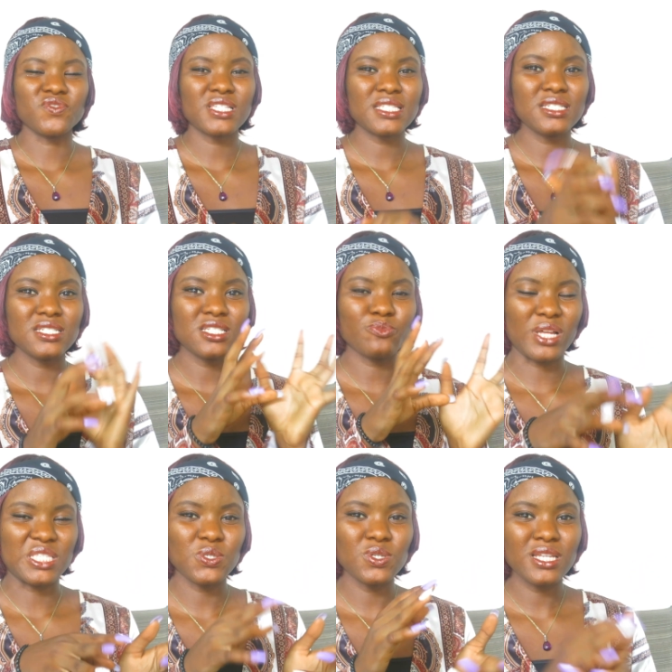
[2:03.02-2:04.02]
of starting this
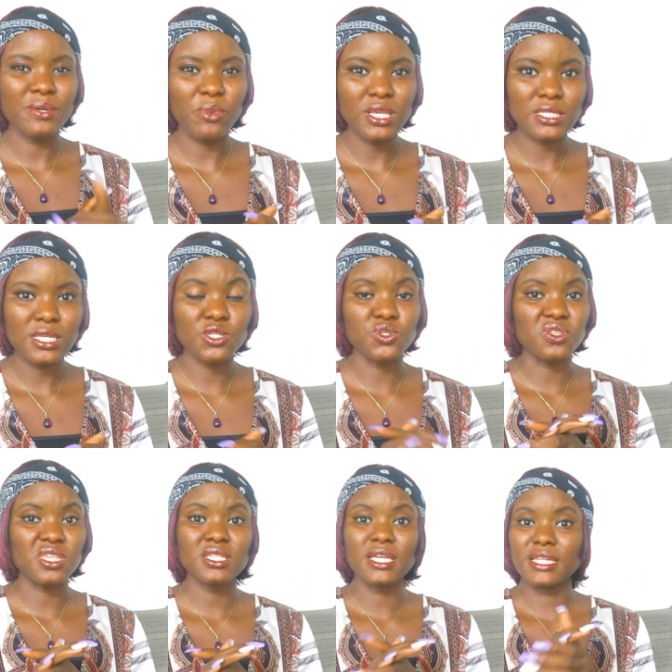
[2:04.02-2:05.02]
particular business,
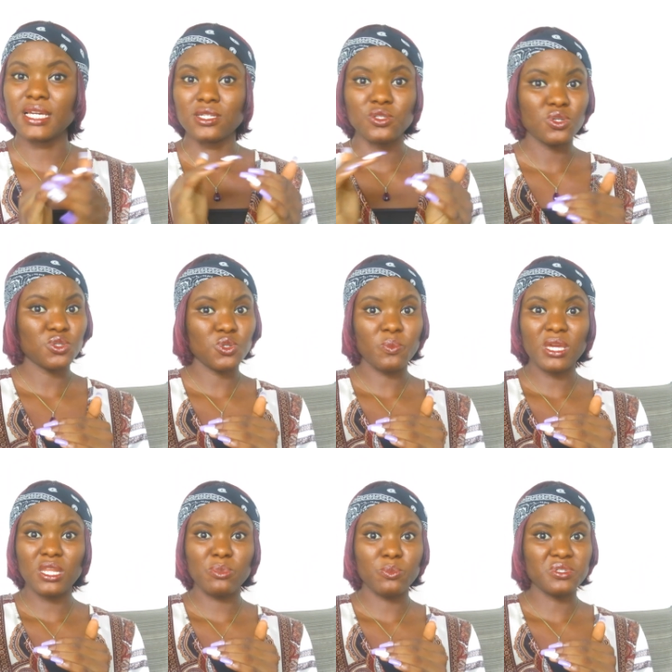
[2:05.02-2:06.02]
you think that they are not so
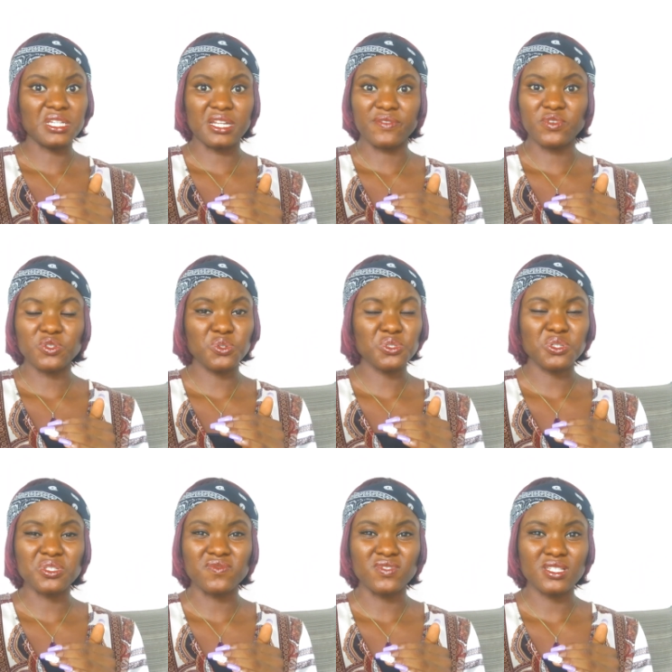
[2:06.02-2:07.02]
many people that have also
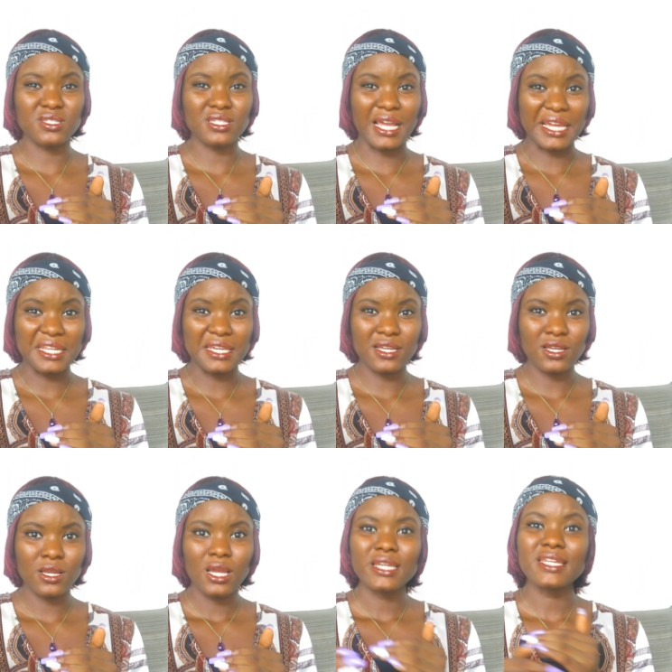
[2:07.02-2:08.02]
thought of this idea.
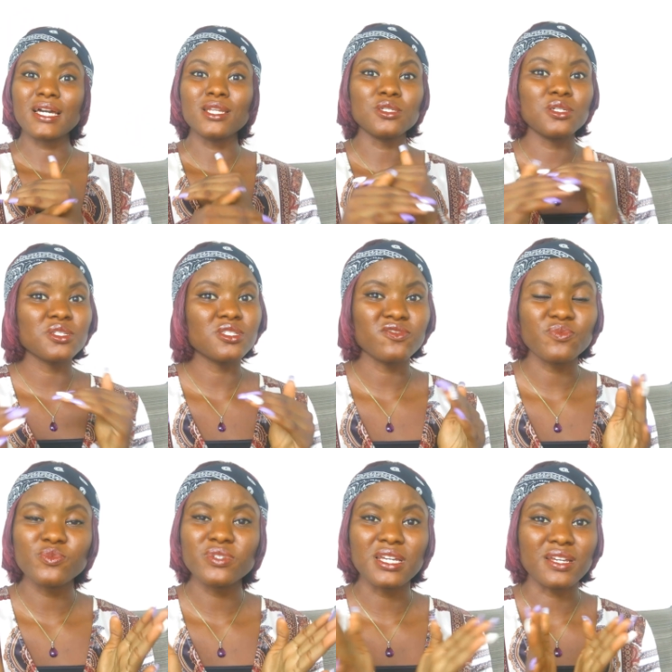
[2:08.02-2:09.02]
There are lots of
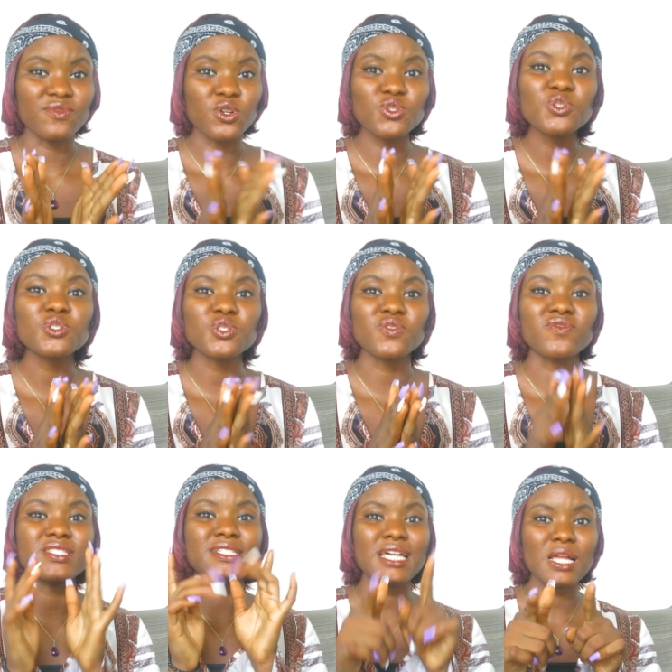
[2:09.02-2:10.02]
people that have also thought
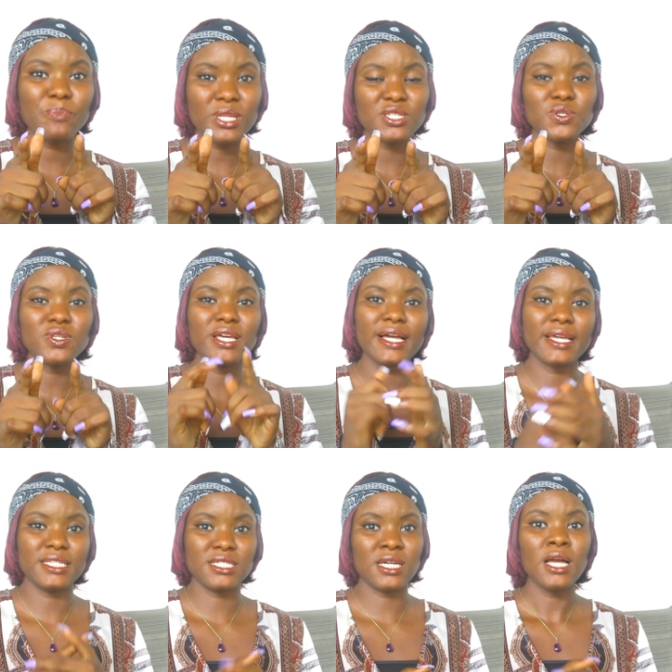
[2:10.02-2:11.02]
of that particular
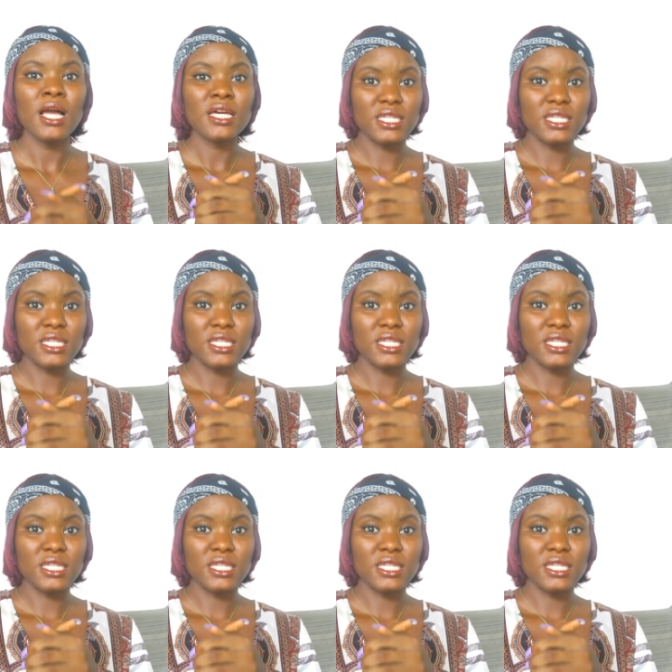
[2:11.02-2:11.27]
idea